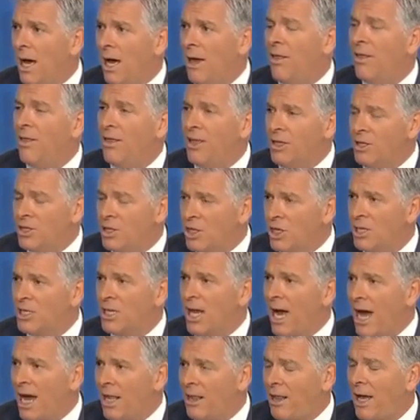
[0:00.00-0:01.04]
This just
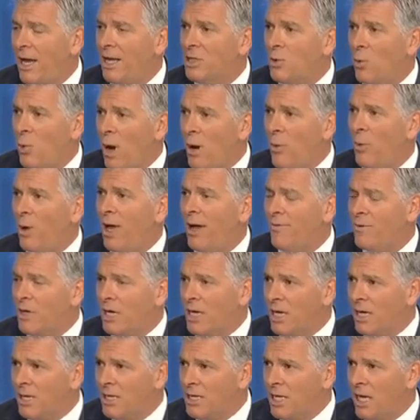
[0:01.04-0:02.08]
highlights why we have to
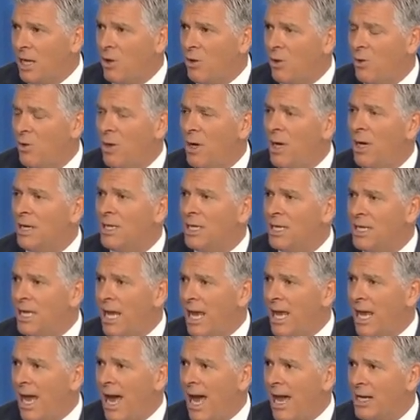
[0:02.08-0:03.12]
continue to
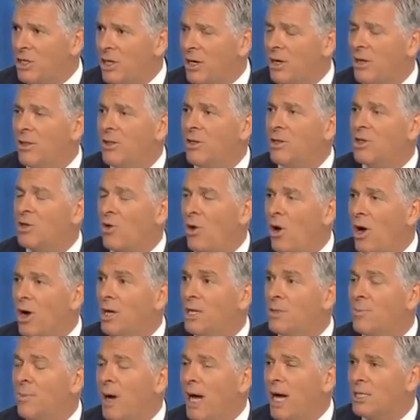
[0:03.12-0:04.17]
take action in the
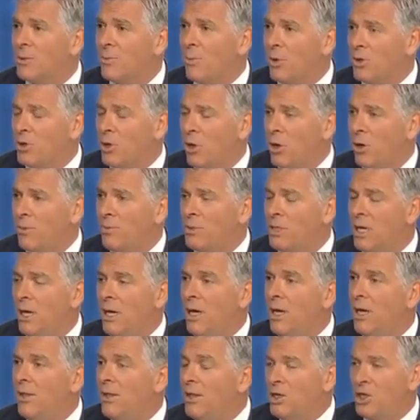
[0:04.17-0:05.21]
strongest possible terms.
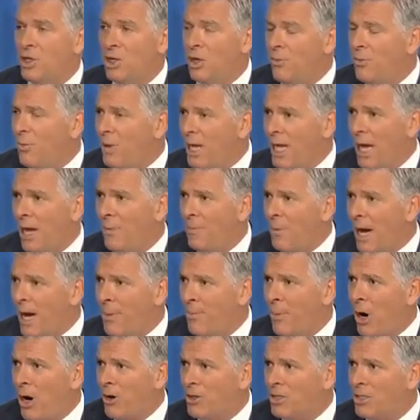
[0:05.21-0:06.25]
This should be a
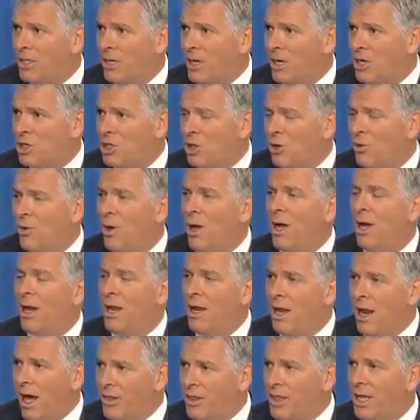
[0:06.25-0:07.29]
bipartisan issue.
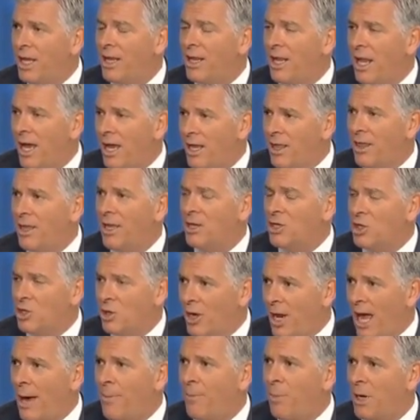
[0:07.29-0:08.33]
Nothing like this should
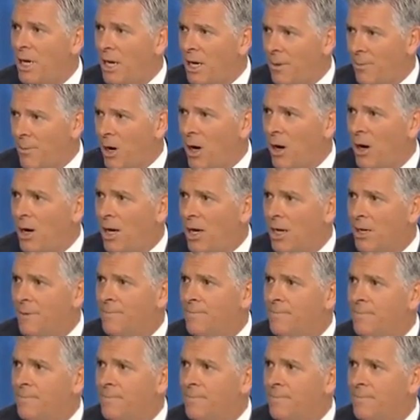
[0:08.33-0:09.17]
happen in America.